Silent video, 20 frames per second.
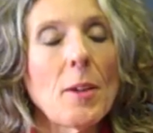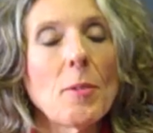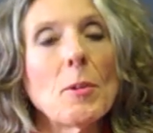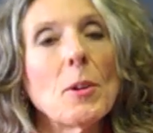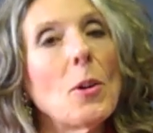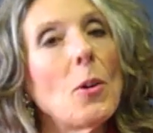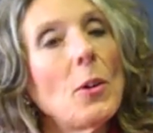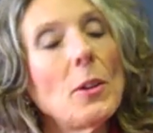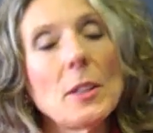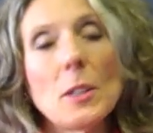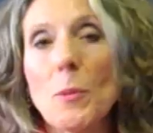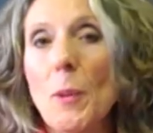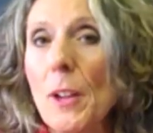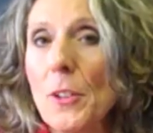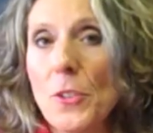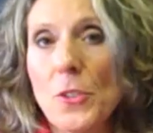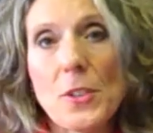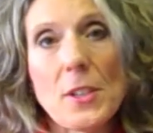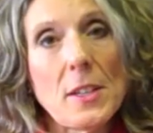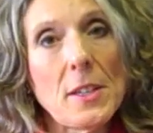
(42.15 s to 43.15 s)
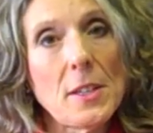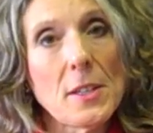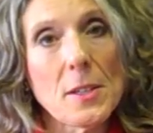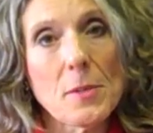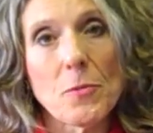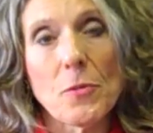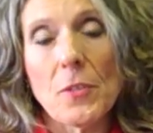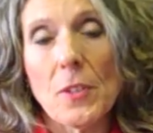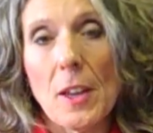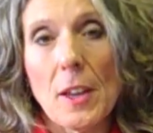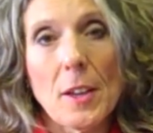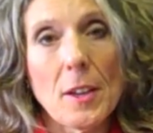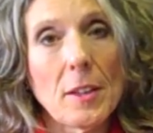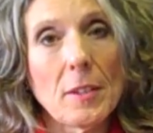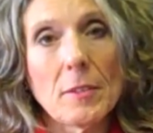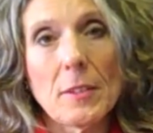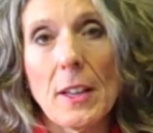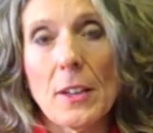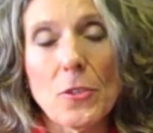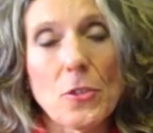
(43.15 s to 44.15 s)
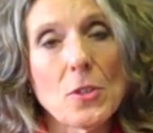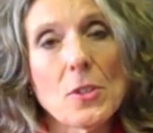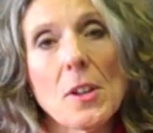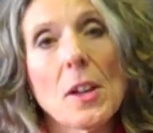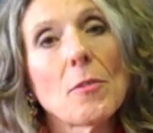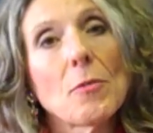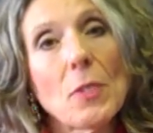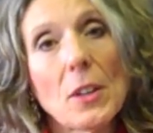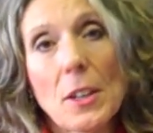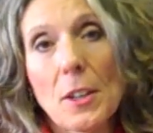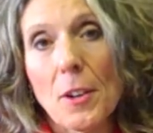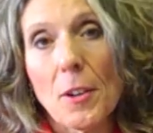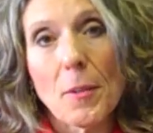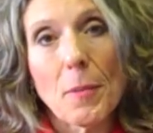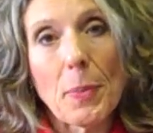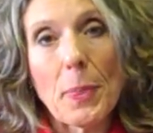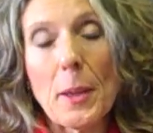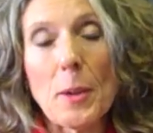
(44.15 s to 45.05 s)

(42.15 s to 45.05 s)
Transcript: We'll only watch these uh, lectures on video.